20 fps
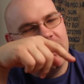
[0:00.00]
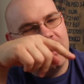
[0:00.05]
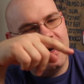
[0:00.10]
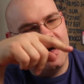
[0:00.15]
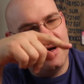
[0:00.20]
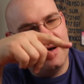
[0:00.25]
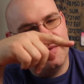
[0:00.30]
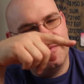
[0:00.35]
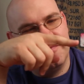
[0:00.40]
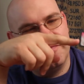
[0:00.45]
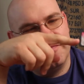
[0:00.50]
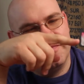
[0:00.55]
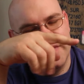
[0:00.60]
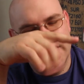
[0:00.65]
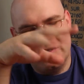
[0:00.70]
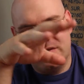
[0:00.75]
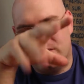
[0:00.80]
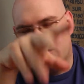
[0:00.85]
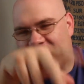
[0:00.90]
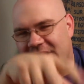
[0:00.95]
Um,
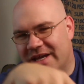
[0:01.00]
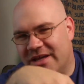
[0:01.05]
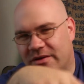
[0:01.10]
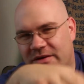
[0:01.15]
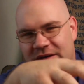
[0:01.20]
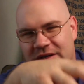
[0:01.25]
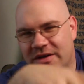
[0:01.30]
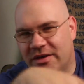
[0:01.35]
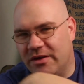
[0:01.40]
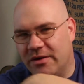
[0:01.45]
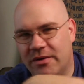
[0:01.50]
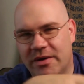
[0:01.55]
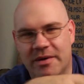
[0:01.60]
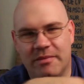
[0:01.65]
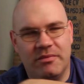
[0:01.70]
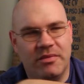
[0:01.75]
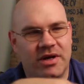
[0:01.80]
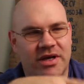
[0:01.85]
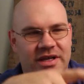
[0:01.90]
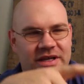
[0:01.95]
there's a way you can do
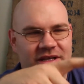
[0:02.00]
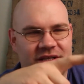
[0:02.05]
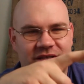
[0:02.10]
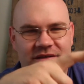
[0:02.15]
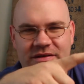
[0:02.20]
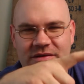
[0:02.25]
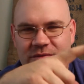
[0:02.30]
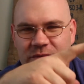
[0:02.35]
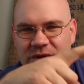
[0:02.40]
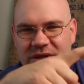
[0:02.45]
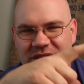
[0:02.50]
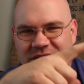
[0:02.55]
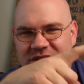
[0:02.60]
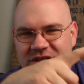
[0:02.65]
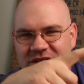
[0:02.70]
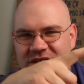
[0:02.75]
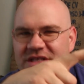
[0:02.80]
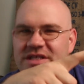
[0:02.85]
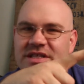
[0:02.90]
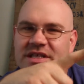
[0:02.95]
it, but it,
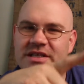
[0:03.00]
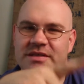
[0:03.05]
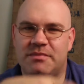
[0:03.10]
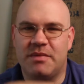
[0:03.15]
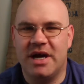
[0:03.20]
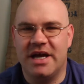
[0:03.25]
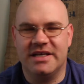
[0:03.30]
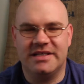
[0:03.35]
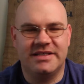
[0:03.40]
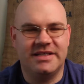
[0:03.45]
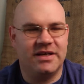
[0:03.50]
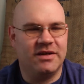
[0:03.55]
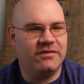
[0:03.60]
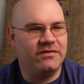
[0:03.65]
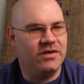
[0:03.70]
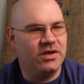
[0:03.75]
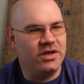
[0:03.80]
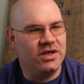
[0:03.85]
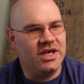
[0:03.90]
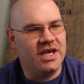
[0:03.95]
just this by
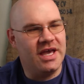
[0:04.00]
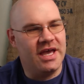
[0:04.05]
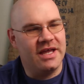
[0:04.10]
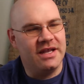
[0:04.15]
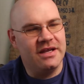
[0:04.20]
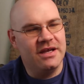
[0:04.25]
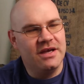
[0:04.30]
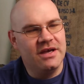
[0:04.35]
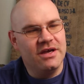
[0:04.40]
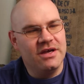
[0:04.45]
itself, you can't.